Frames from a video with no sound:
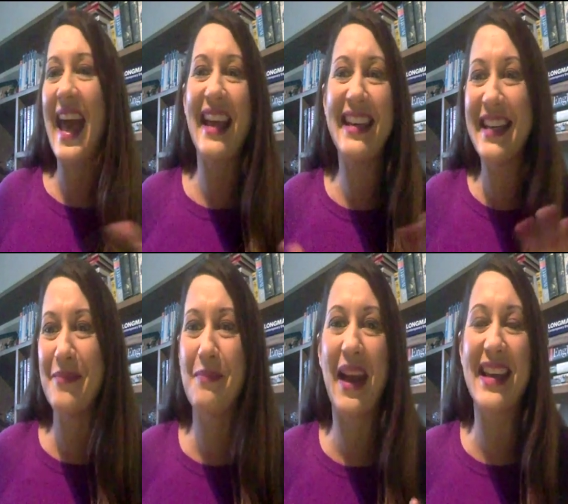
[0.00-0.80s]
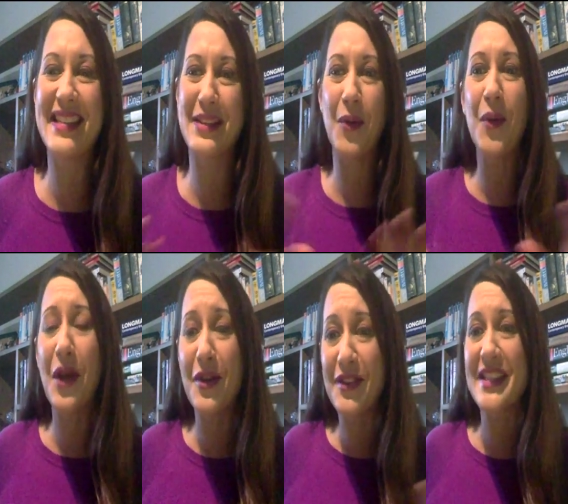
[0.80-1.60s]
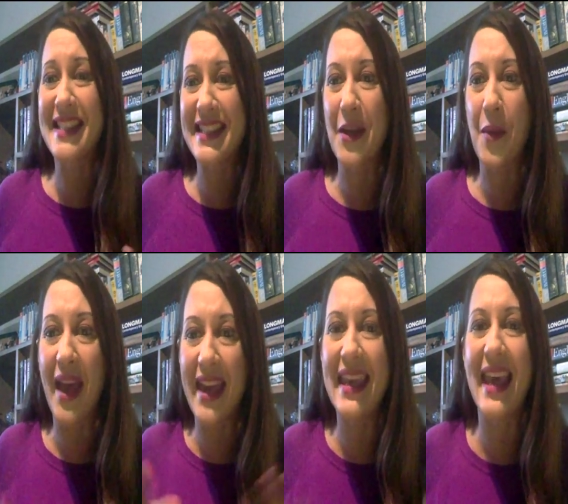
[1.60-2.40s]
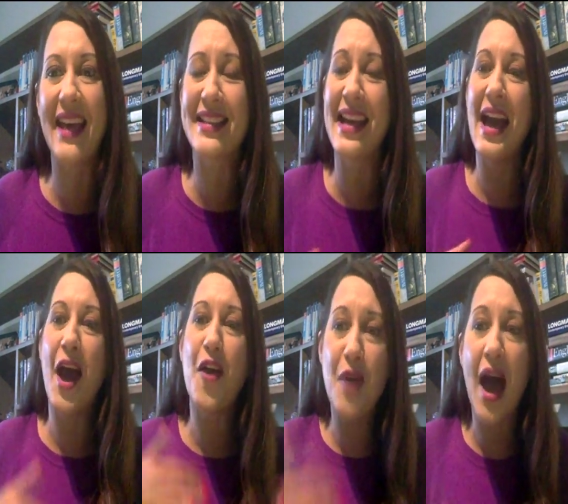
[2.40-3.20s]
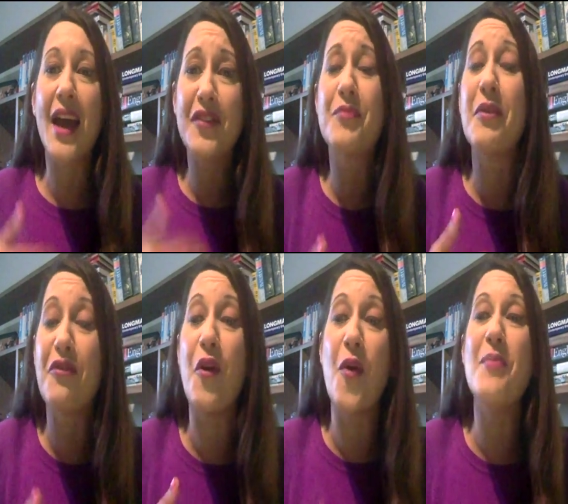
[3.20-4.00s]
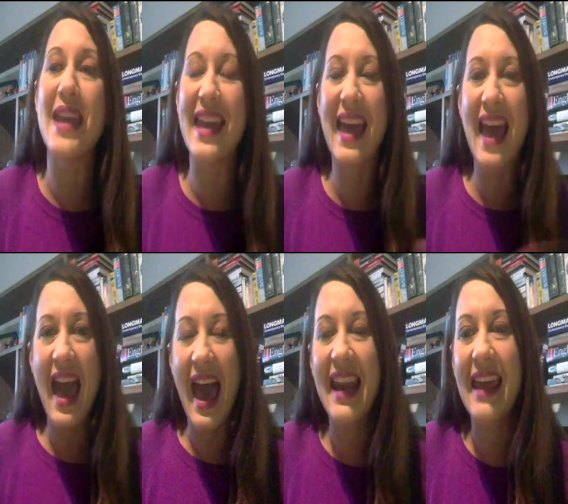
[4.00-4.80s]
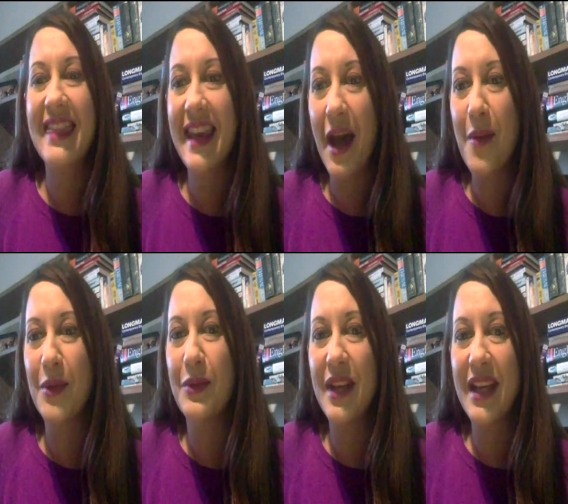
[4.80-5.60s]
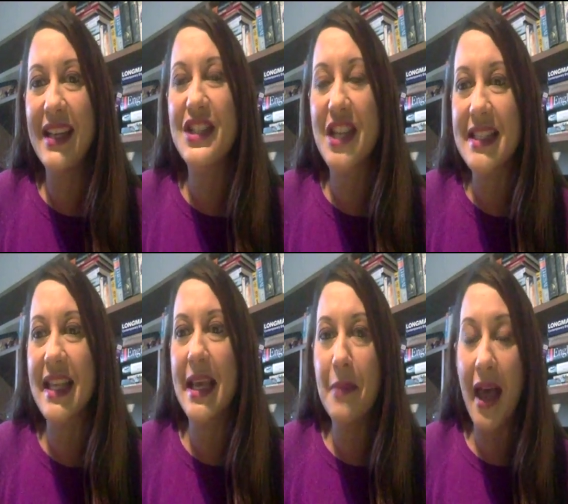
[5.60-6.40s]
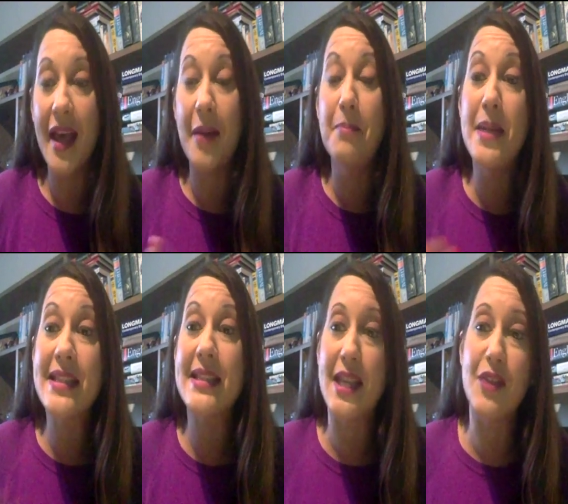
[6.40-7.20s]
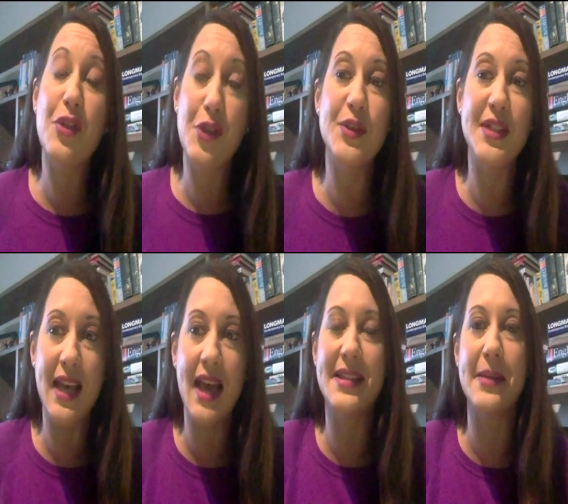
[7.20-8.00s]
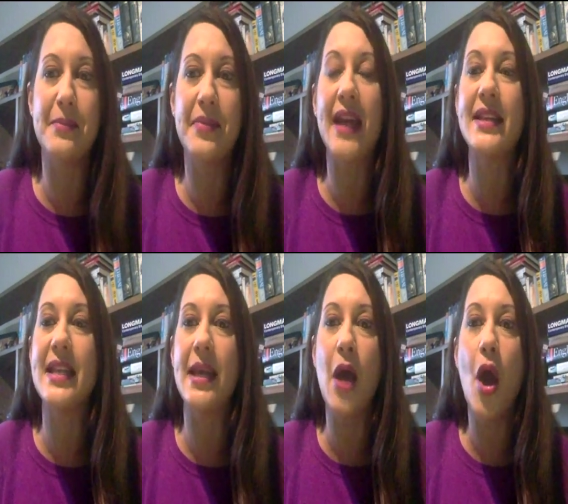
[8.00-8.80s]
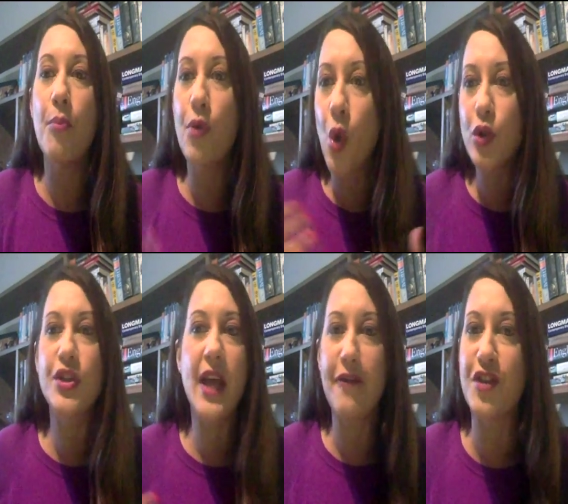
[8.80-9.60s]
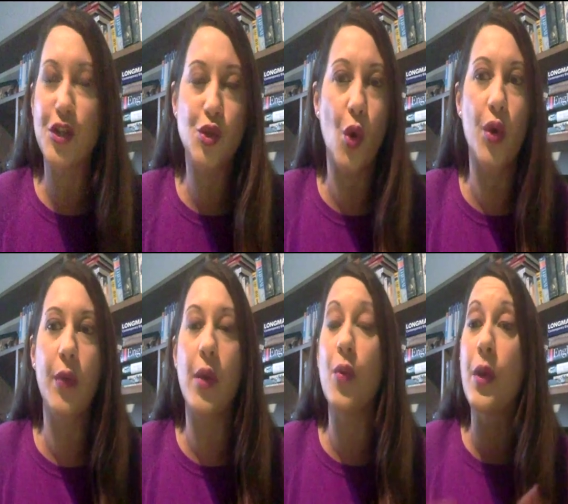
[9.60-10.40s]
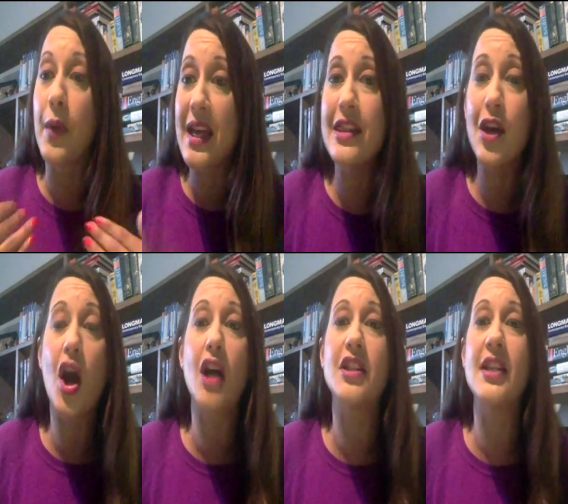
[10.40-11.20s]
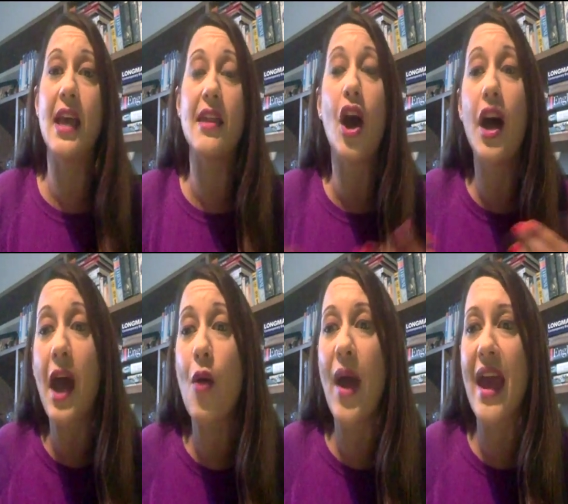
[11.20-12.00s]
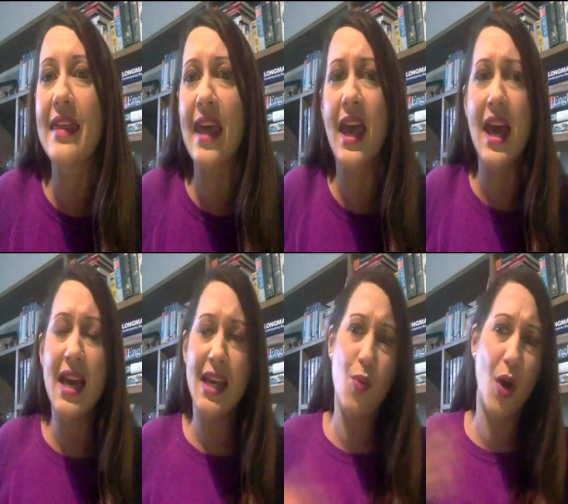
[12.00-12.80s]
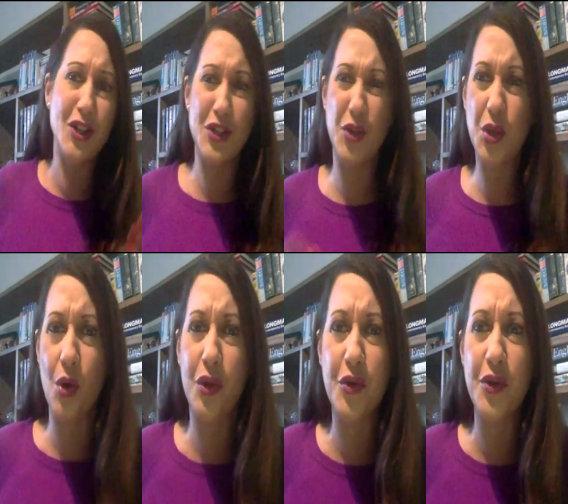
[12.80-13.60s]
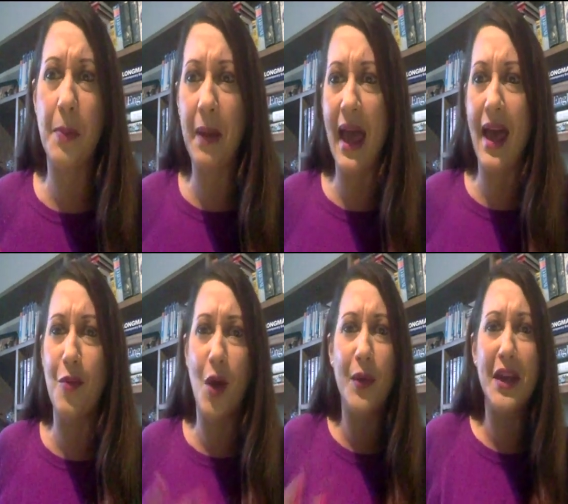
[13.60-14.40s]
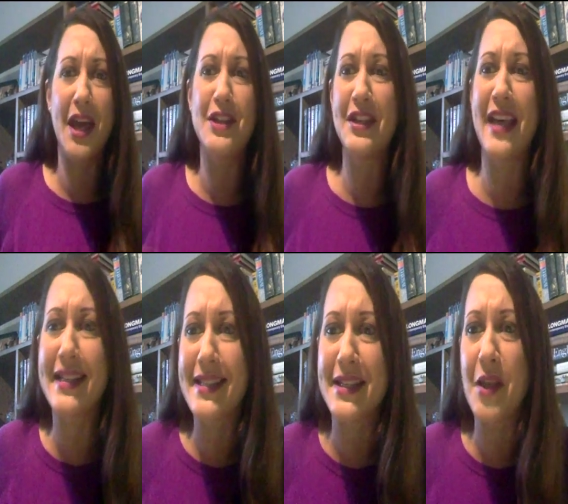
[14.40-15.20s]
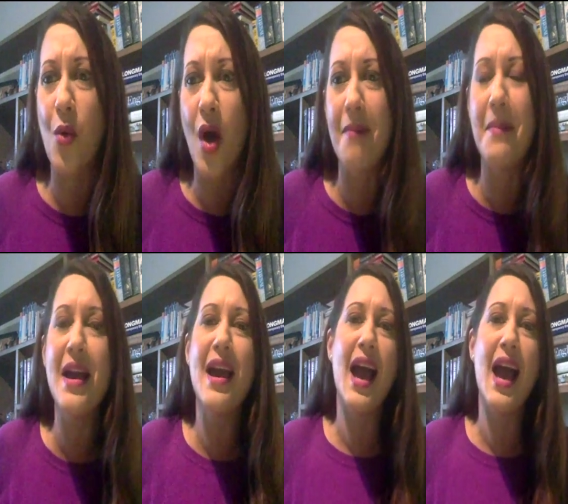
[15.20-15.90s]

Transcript: standing in places all over the city where he had arrived before me. And I think, and I, think I, will really just in, miss the enthusiasm that he brought to every story when we were in the car together on our way there. He wanted to talk through the plan. What are we going to get, Siwam?